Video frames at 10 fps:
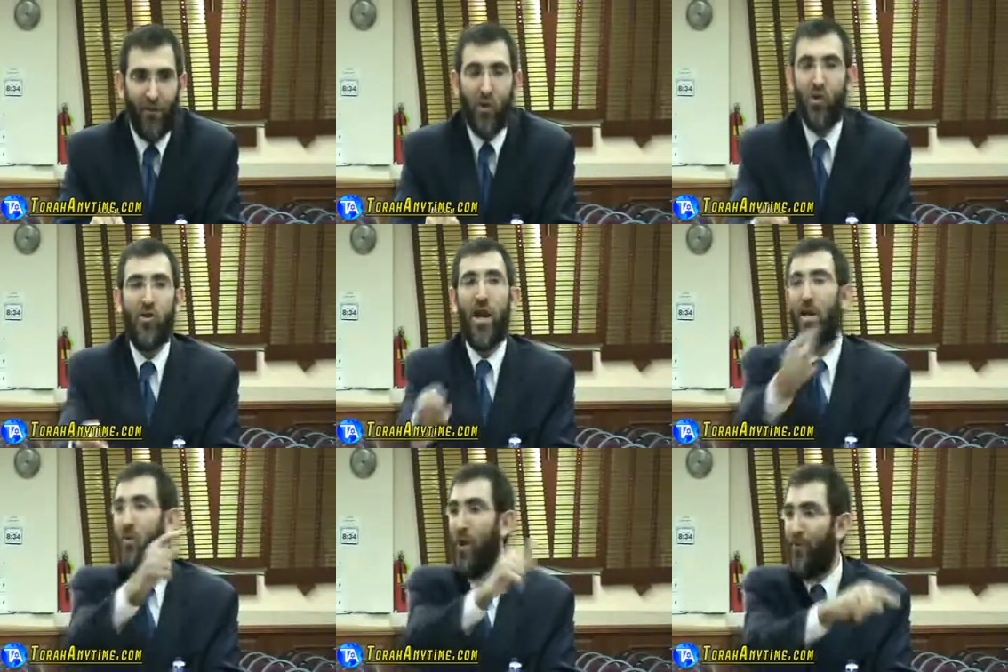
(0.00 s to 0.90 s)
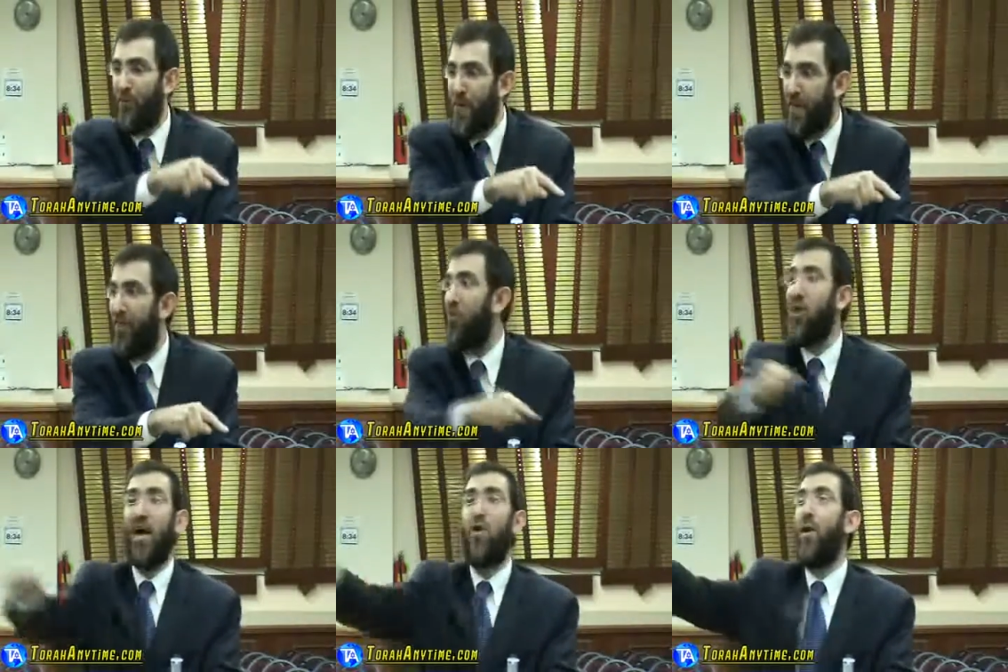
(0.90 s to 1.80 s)
First, you're not going to wait for me.
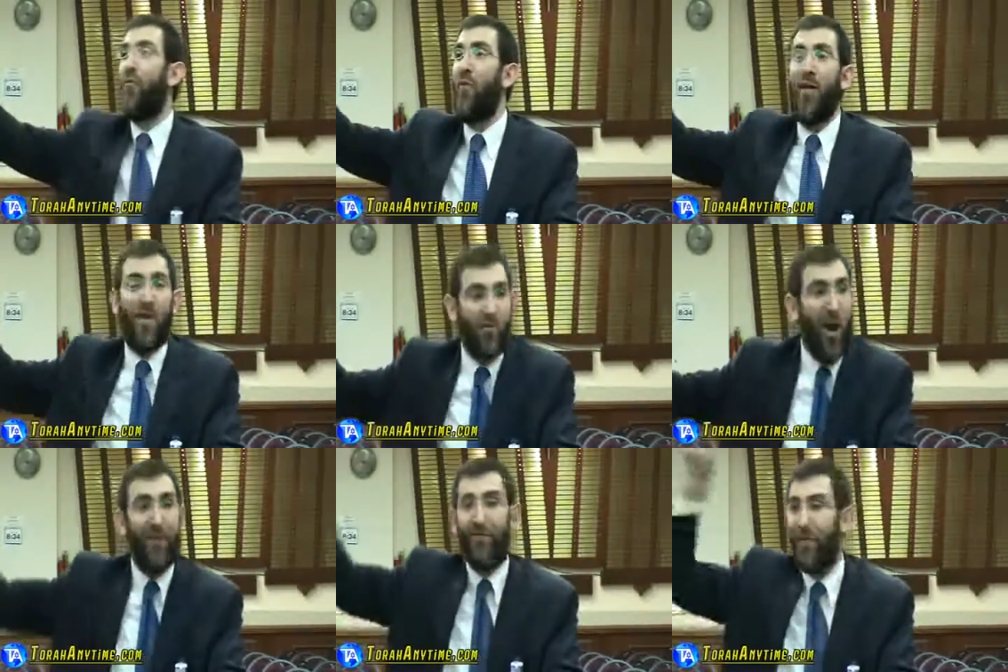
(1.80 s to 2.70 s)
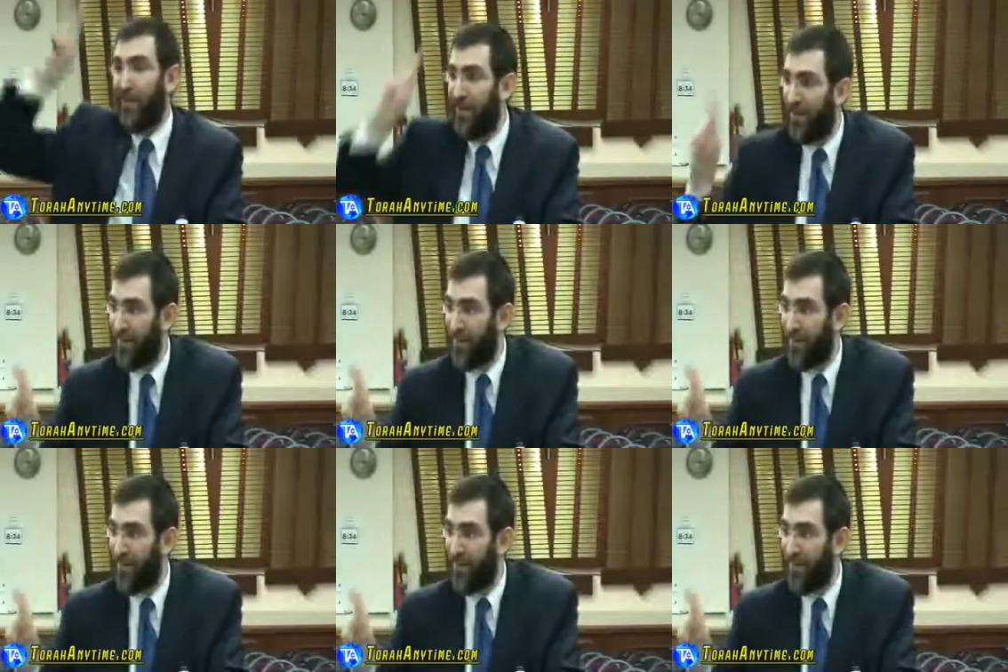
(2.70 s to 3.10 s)
Then, you're not going to wait for Rabbi Kraft.